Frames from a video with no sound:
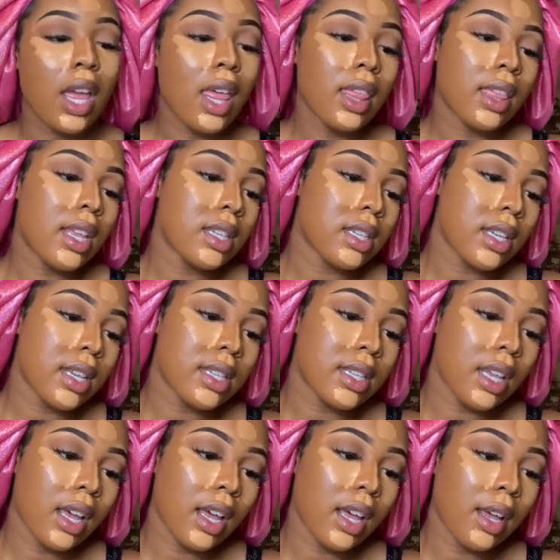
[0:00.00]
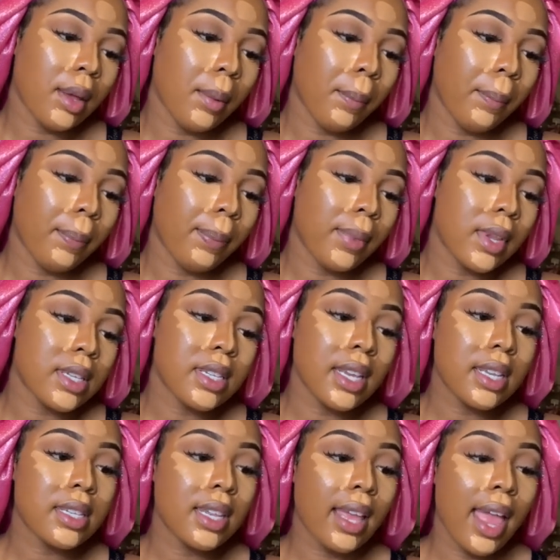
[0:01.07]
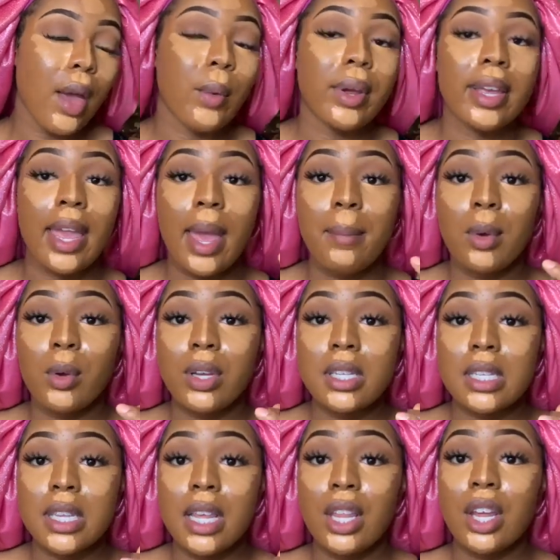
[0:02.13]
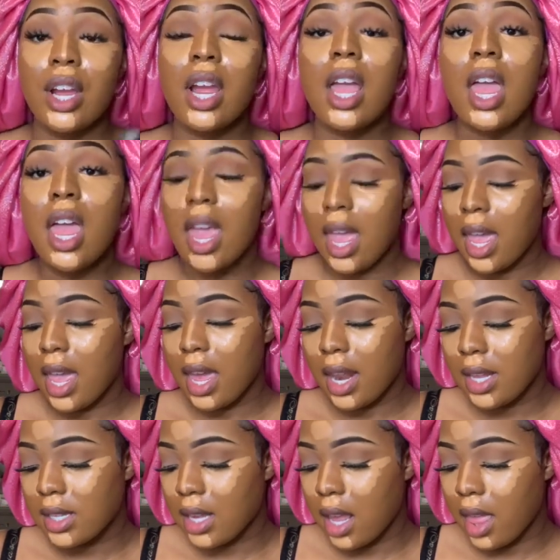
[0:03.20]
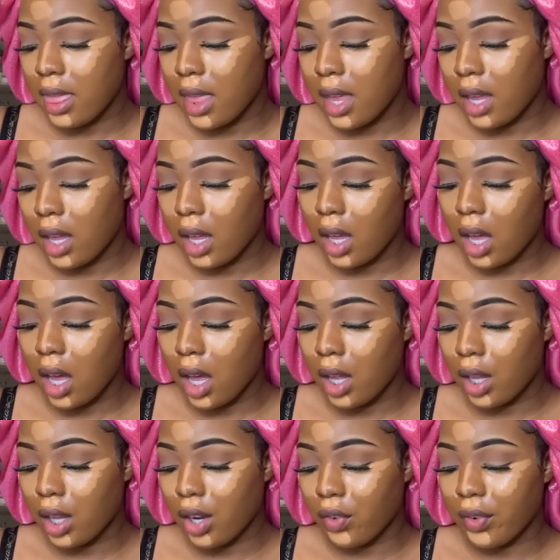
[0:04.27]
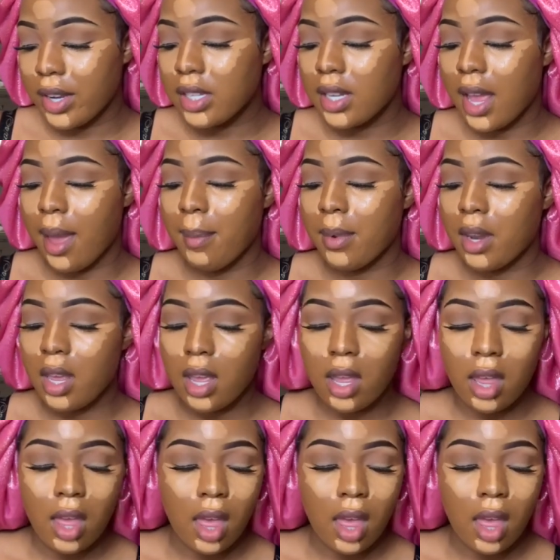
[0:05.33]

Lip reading: This is 16-hour Camo concealer, and it's in the color Rich Ebony.